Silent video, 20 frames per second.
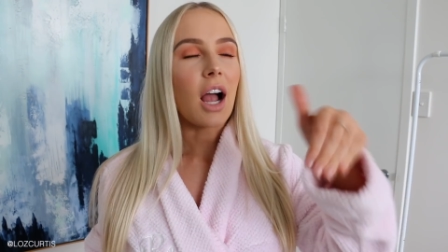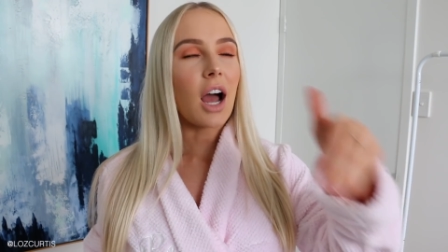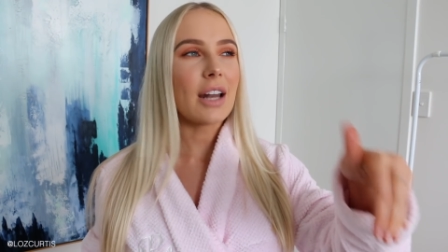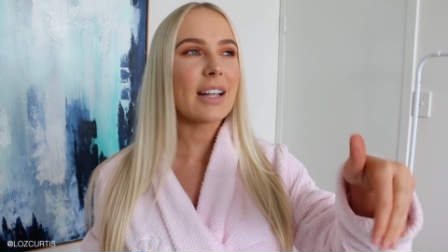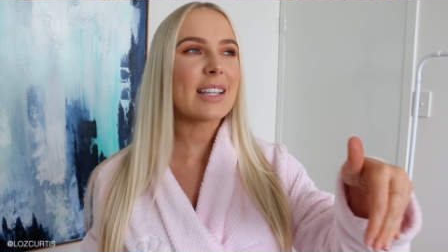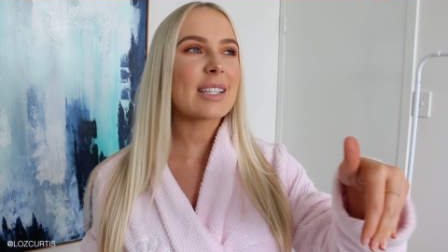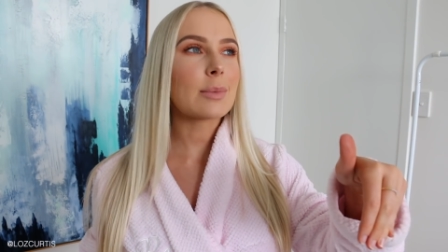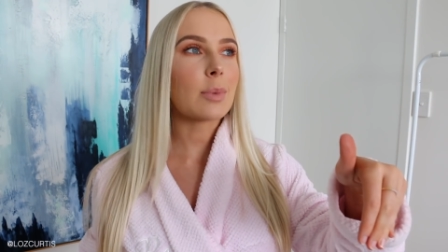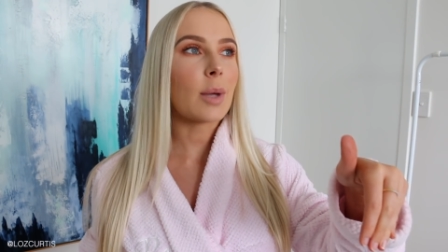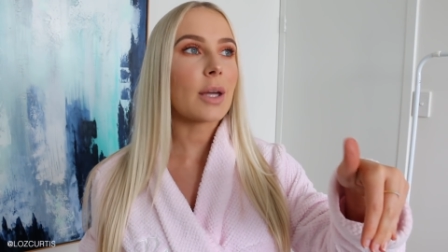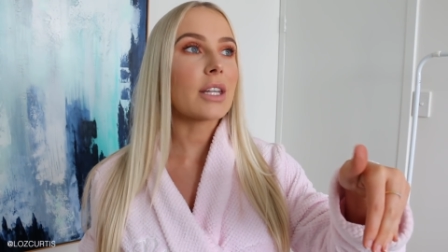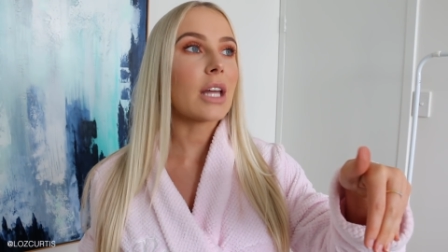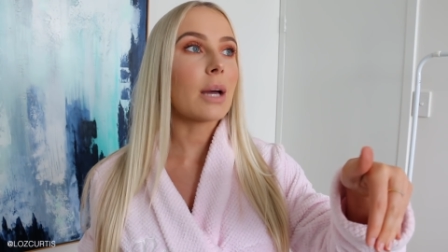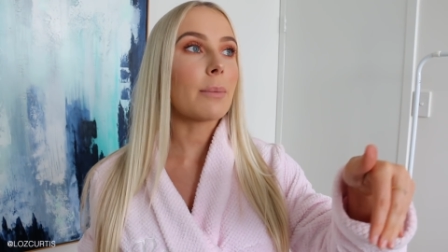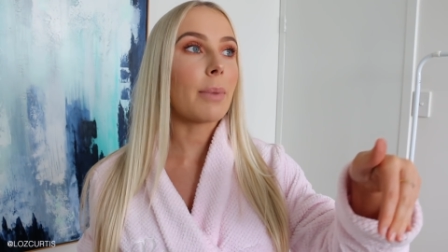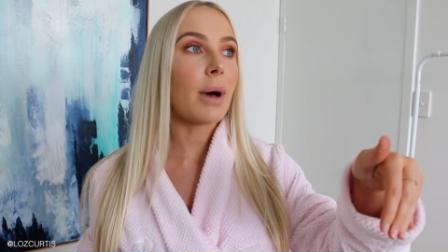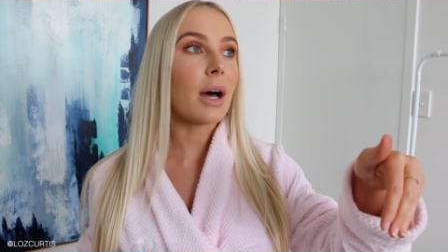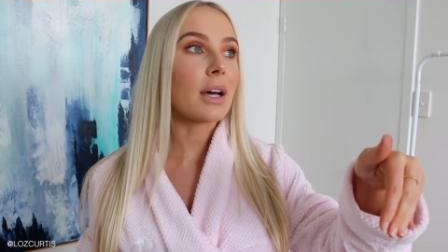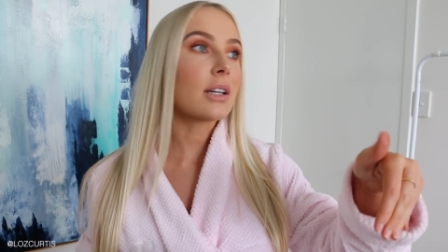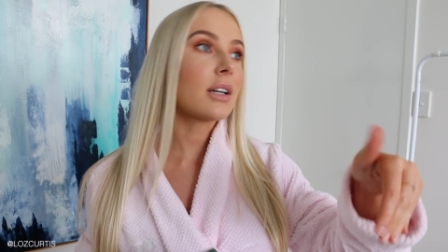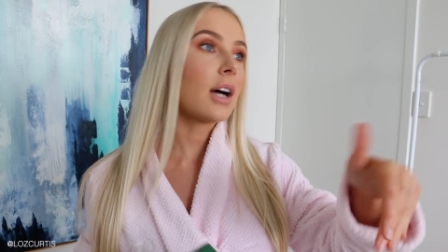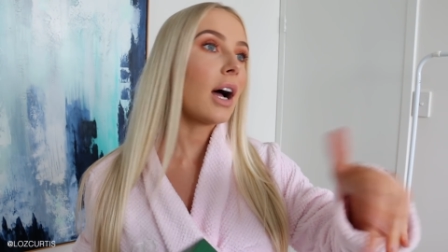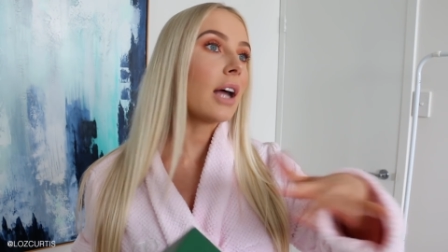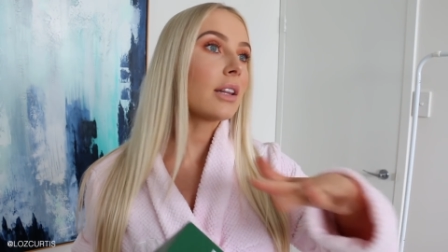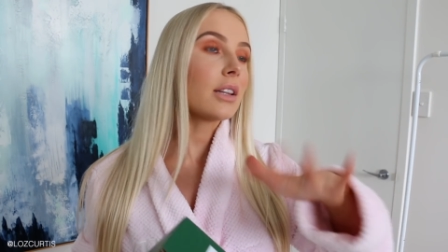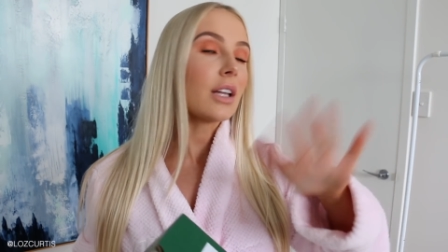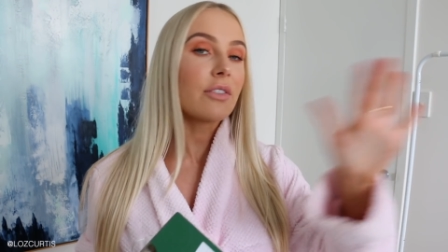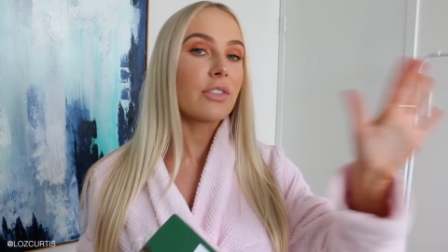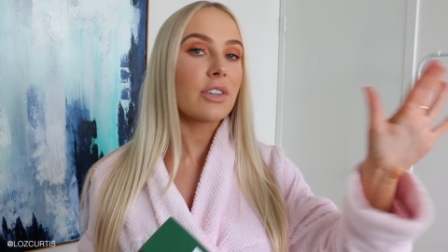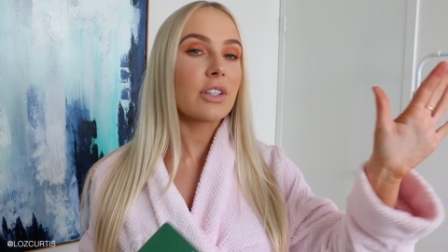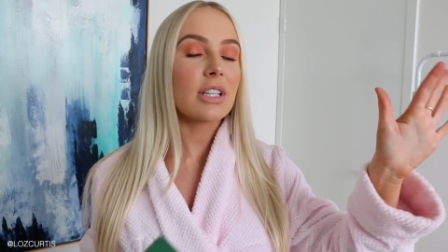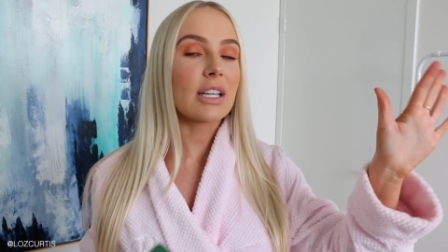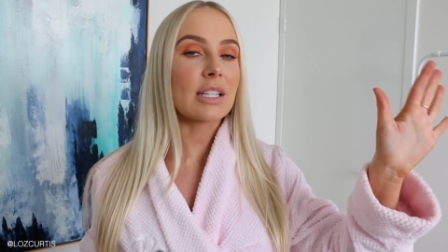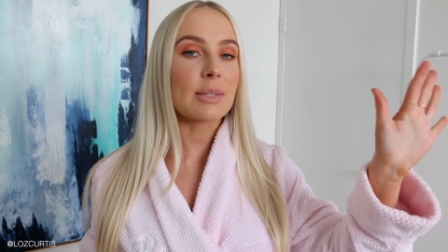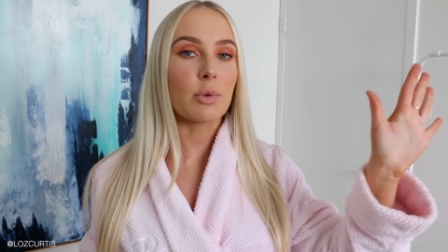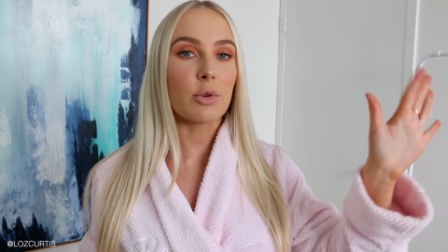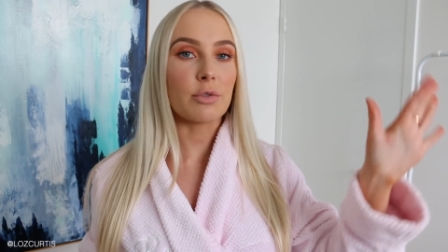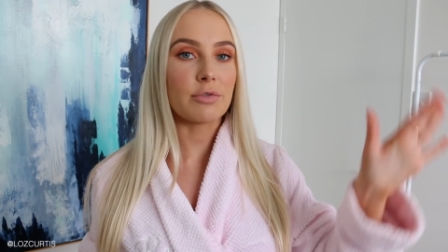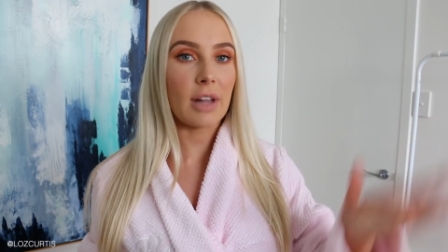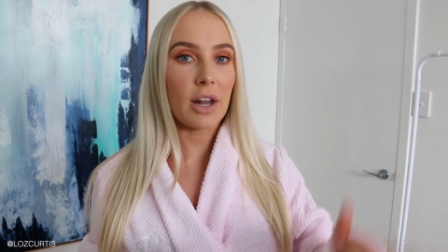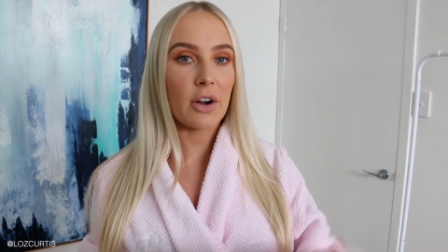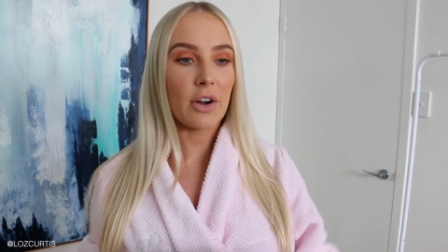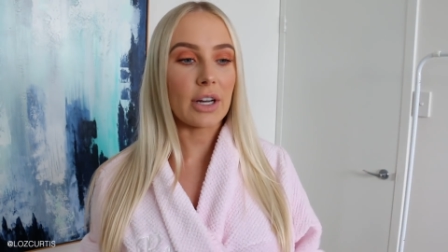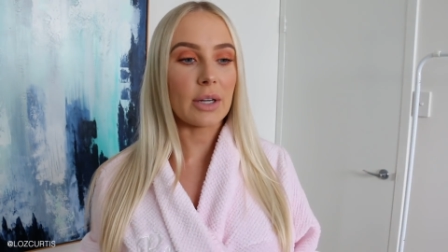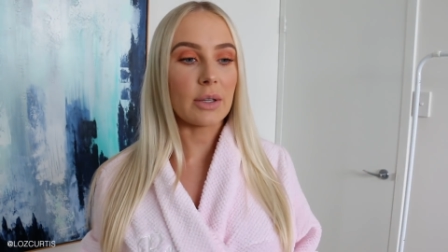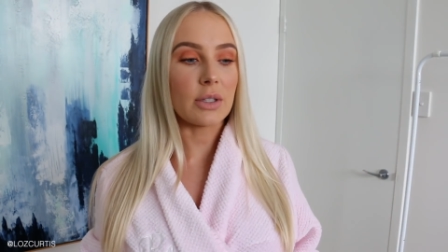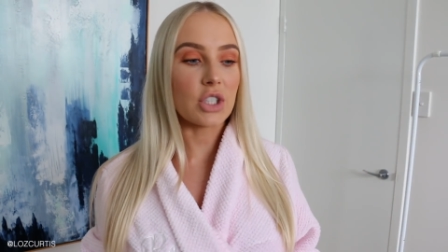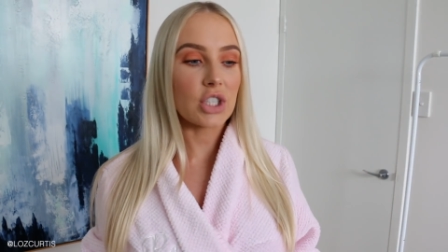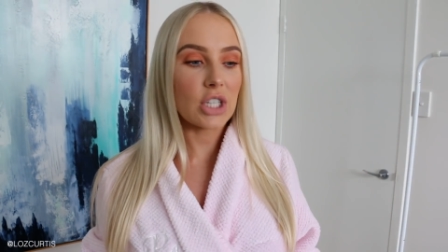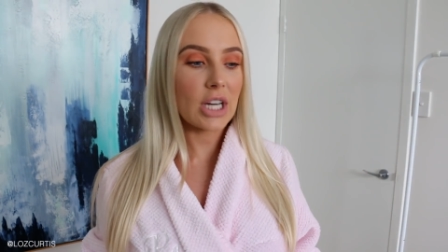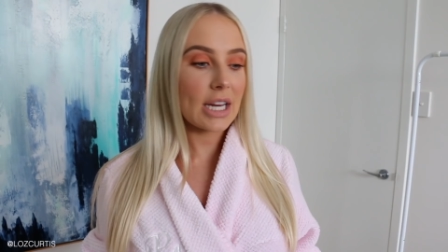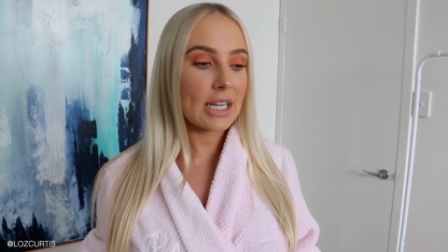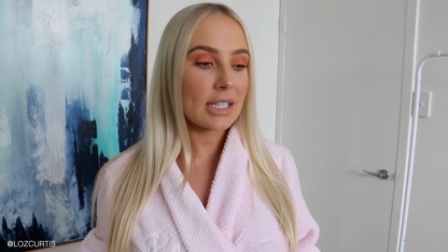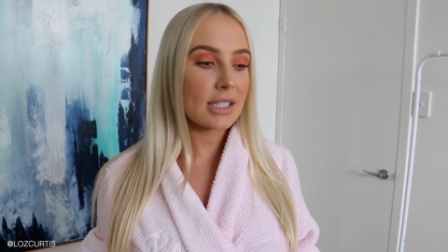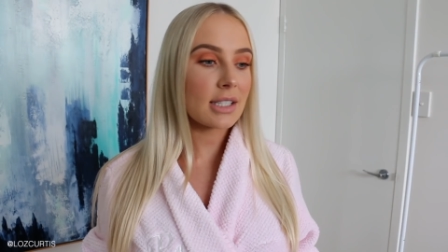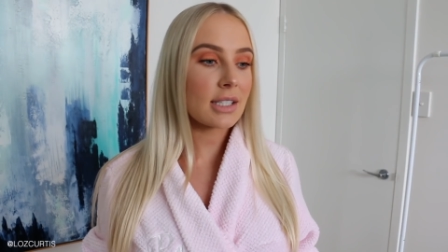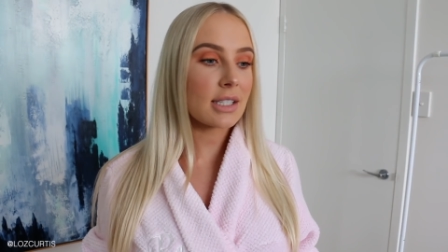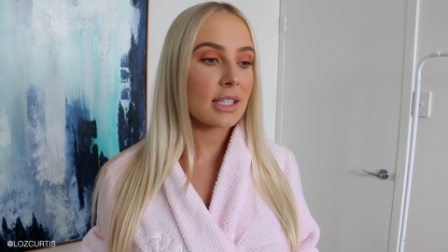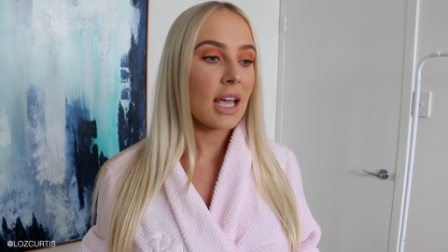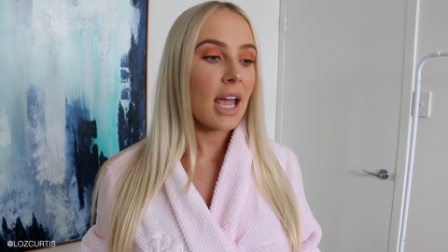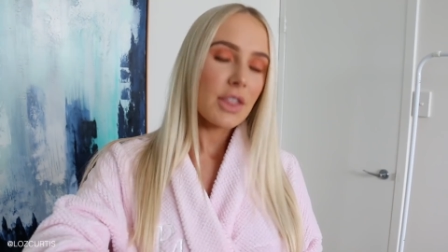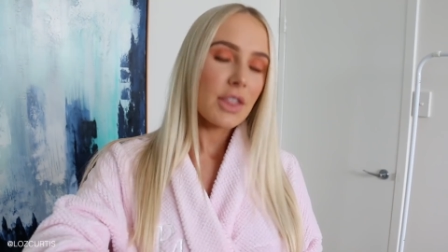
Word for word: I can't explain that, but I love it. It's more flattering than jeans.